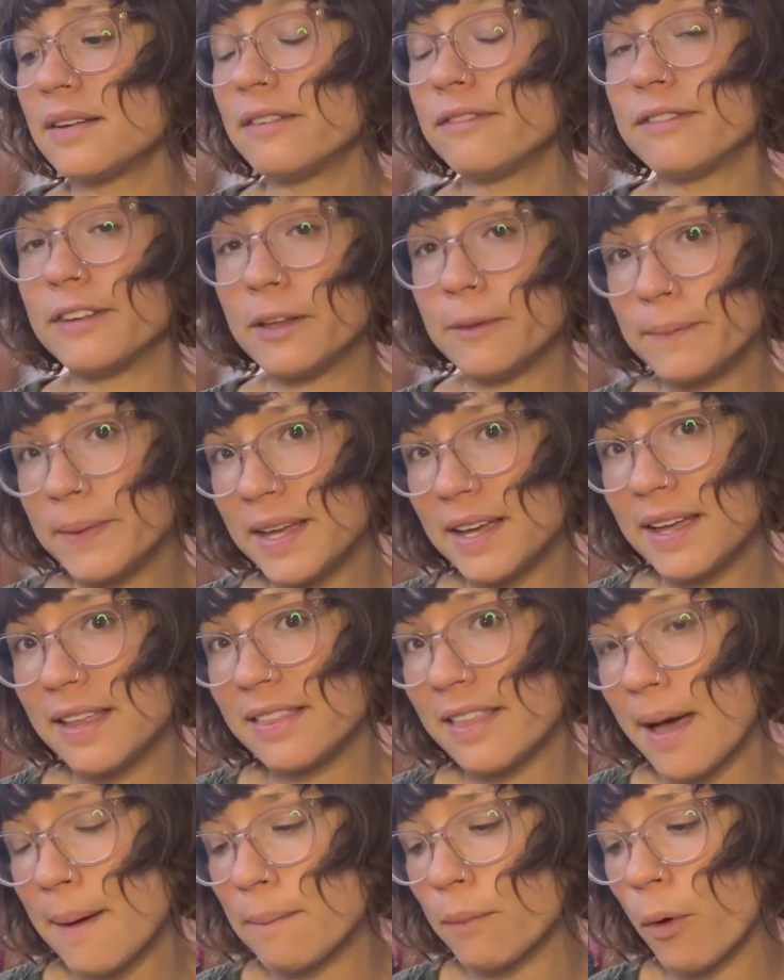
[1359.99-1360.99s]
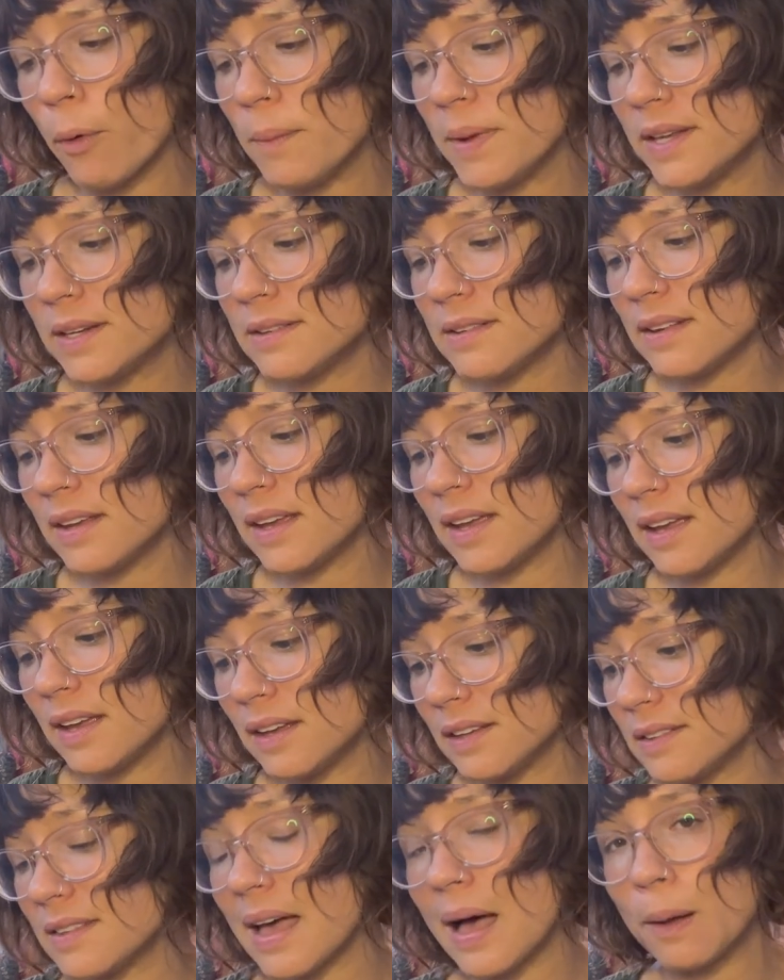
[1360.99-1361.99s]
filming at that moment
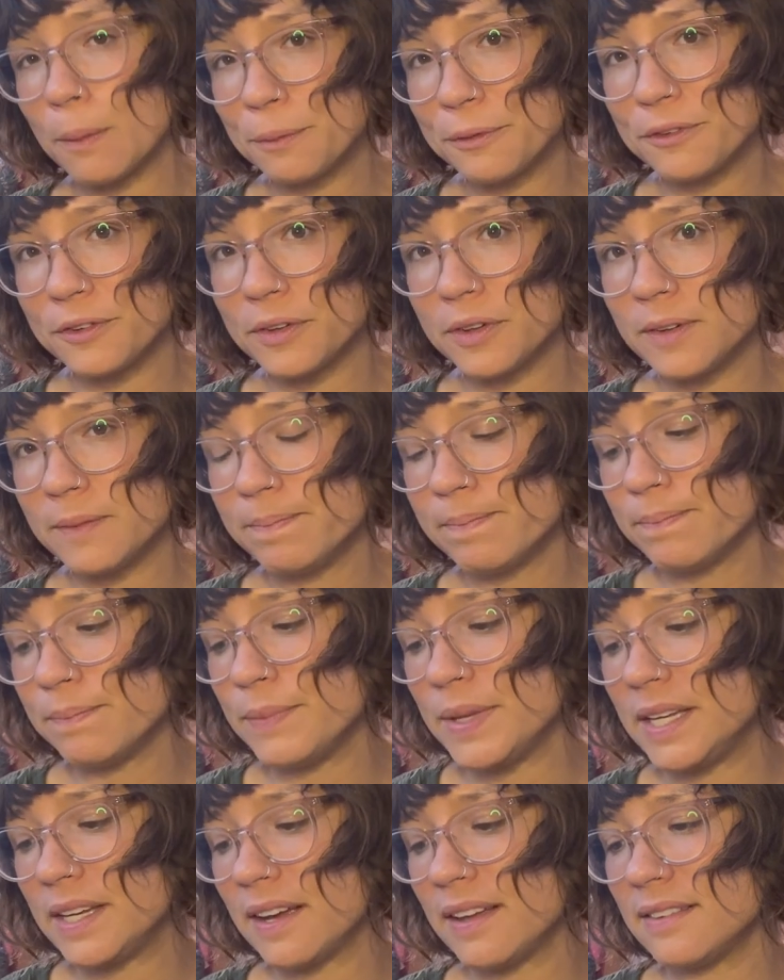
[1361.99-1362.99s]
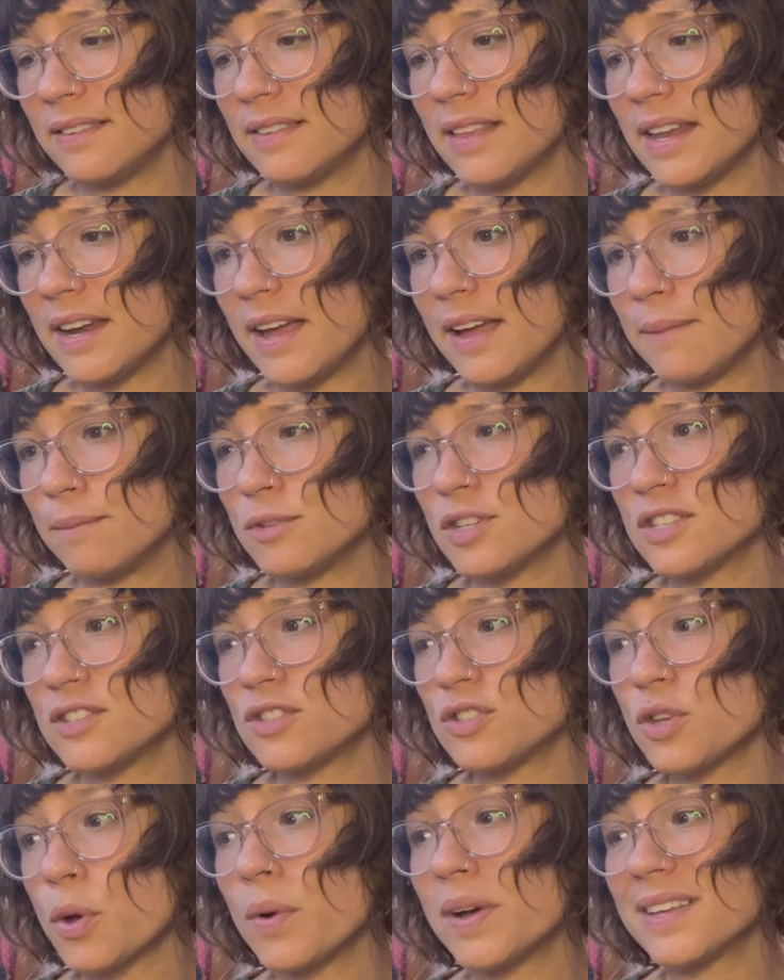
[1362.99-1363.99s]
is helpful because then I'm
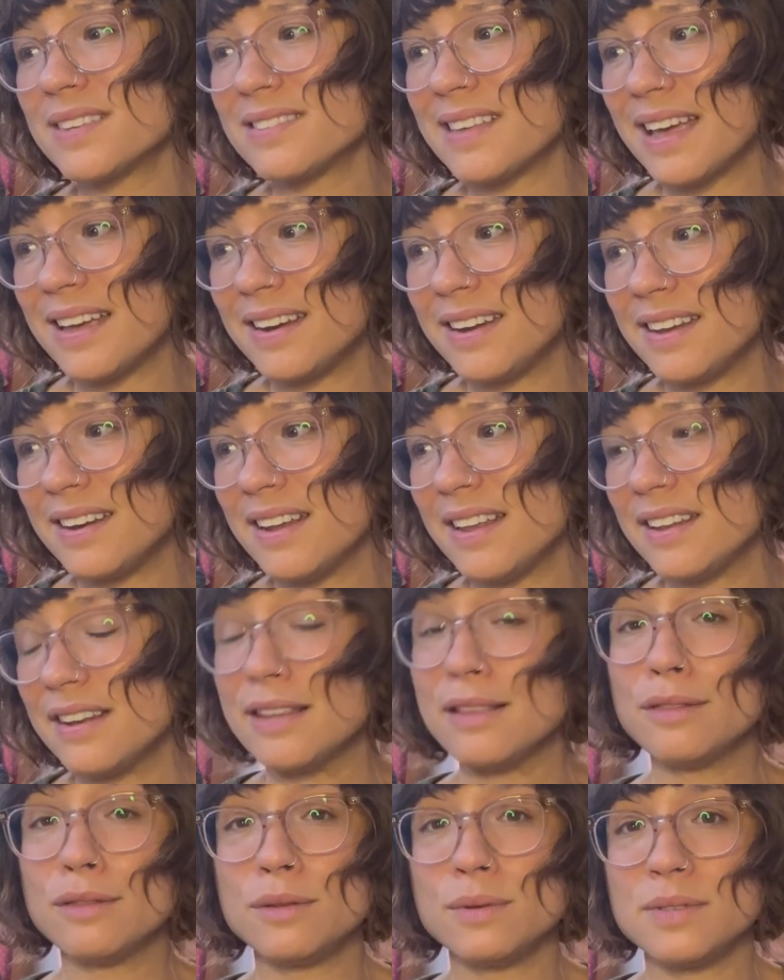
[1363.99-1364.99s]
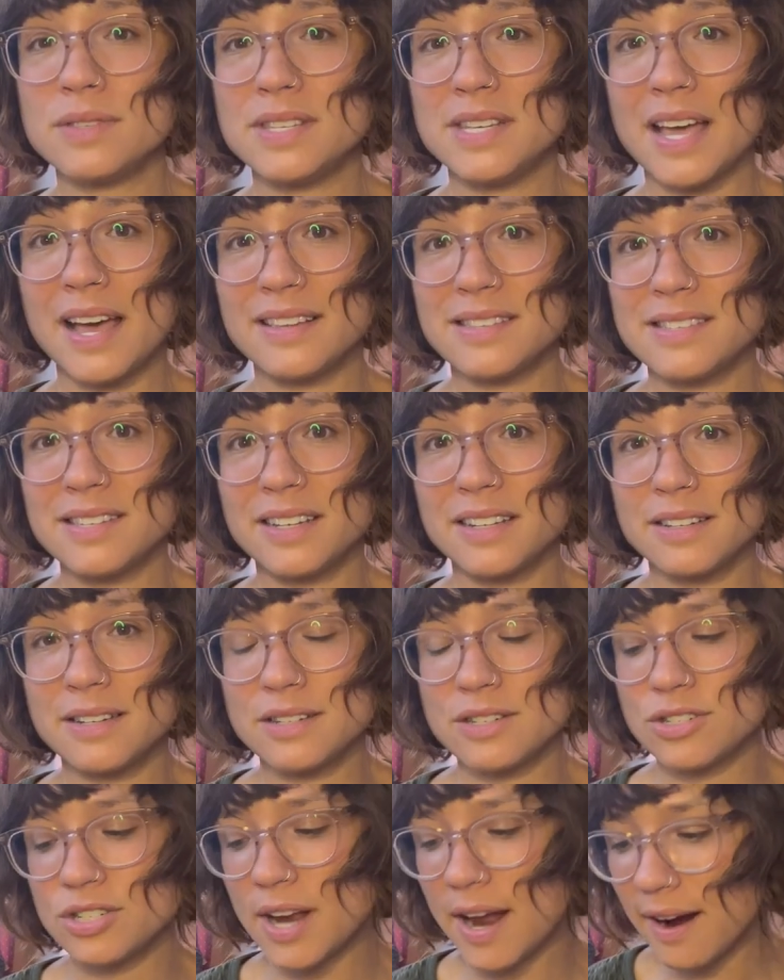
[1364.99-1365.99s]
just so excited and enthusiastic
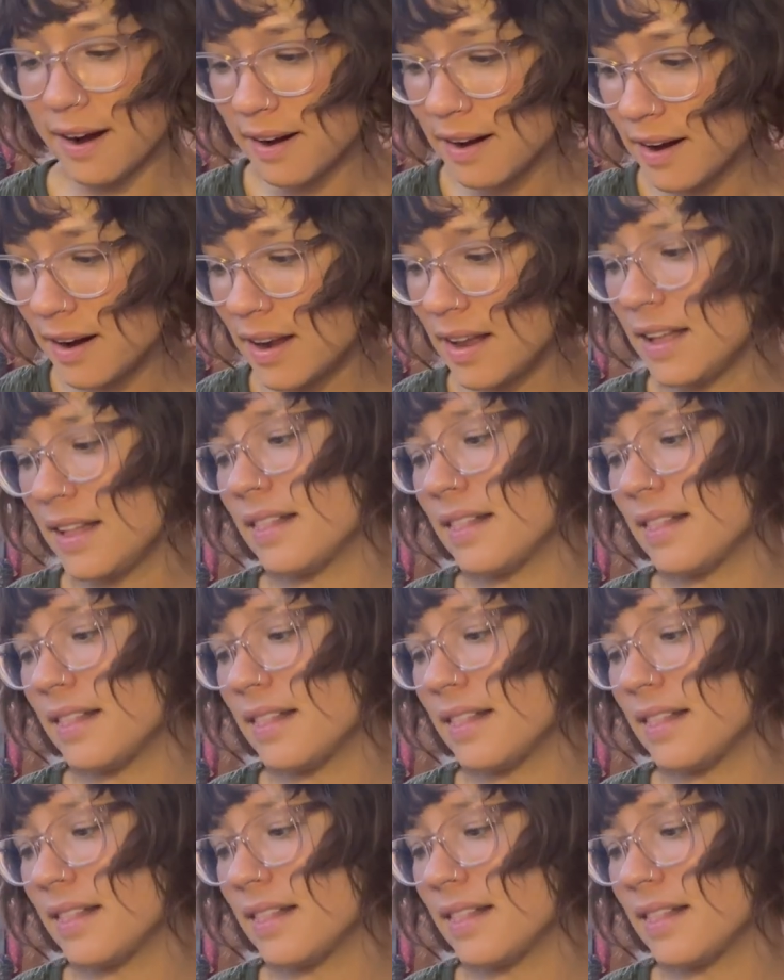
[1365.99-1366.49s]
to share